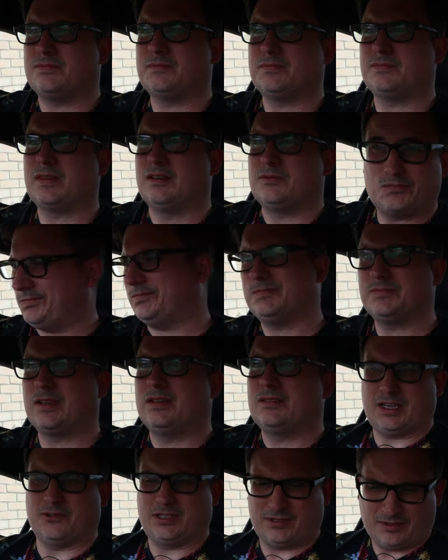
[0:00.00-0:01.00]
down.
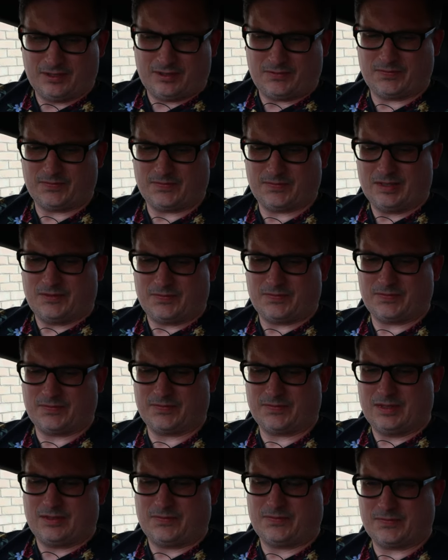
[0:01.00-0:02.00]
But I come to
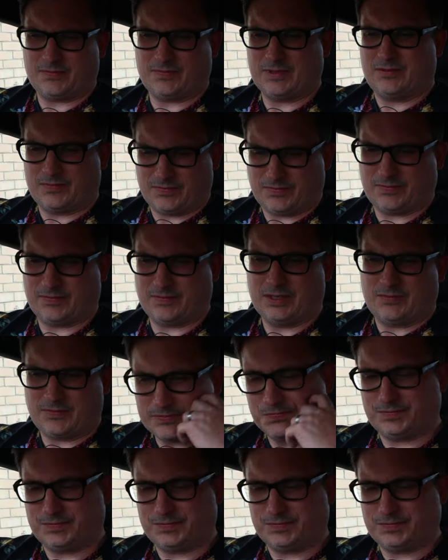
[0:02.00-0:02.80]
this realization.